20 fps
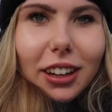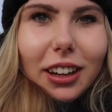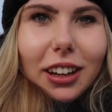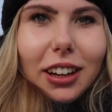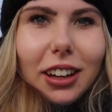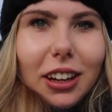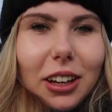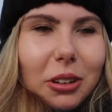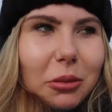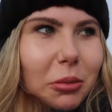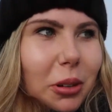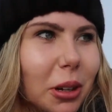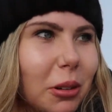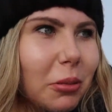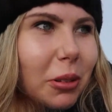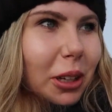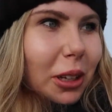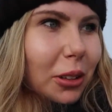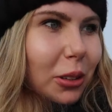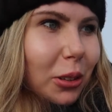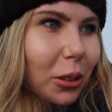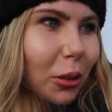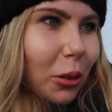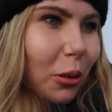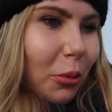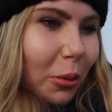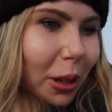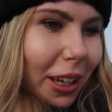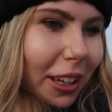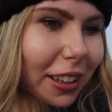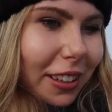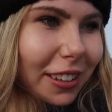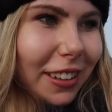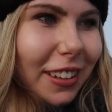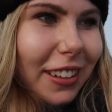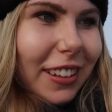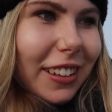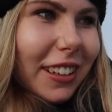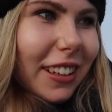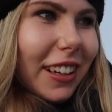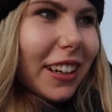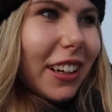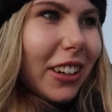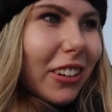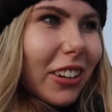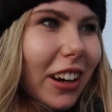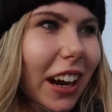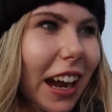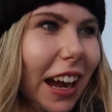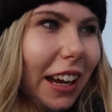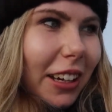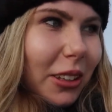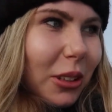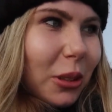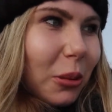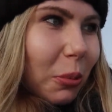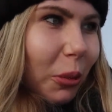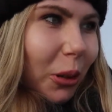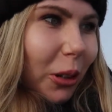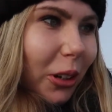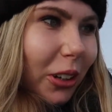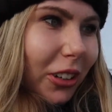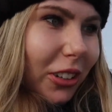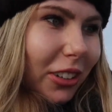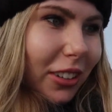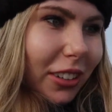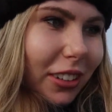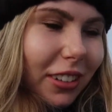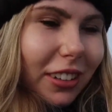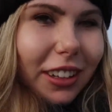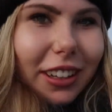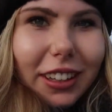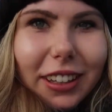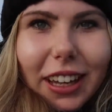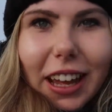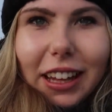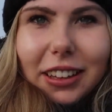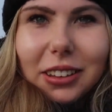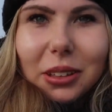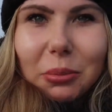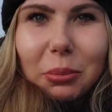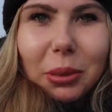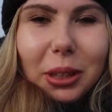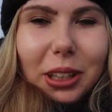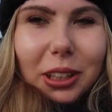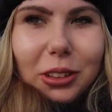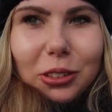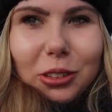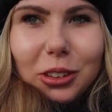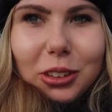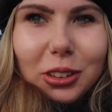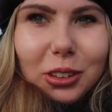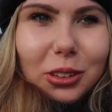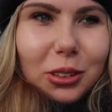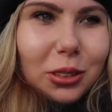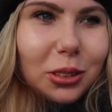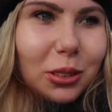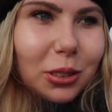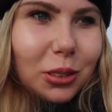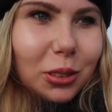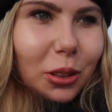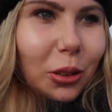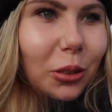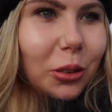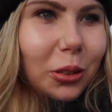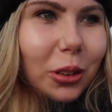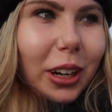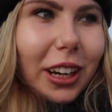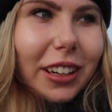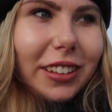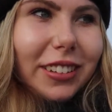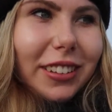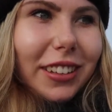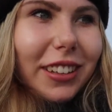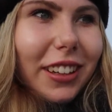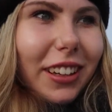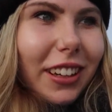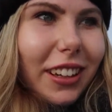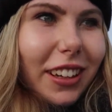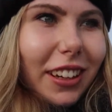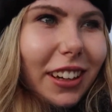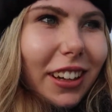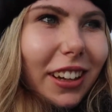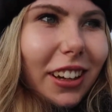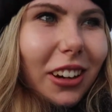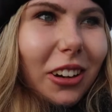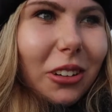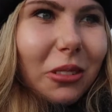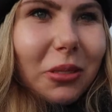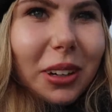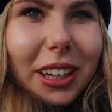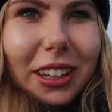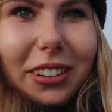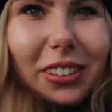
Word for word: Um, I'm like so amazed that here are icebergs like at the beach. This is so crazy. Oh my